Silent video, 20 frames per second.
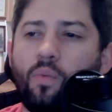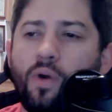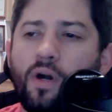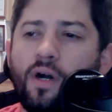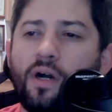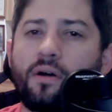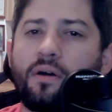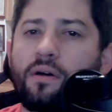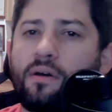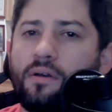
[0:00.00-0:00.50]

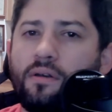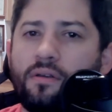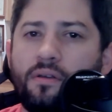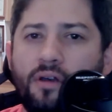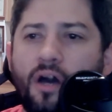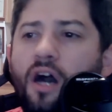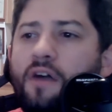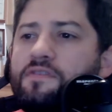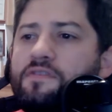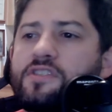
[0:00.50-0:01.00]
while
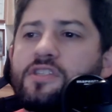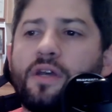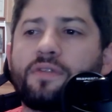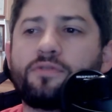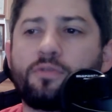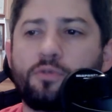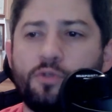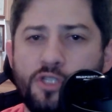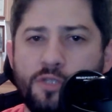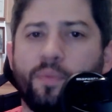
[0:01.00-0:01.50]
obviously you have
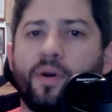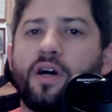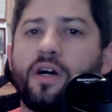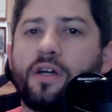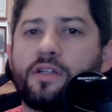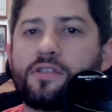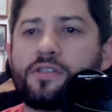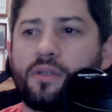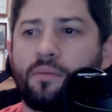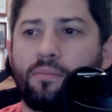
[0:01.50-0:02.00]
to
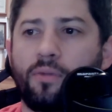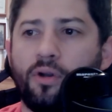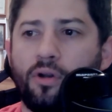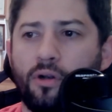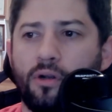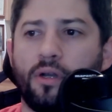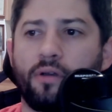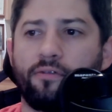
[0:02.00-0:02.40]
respond to the murder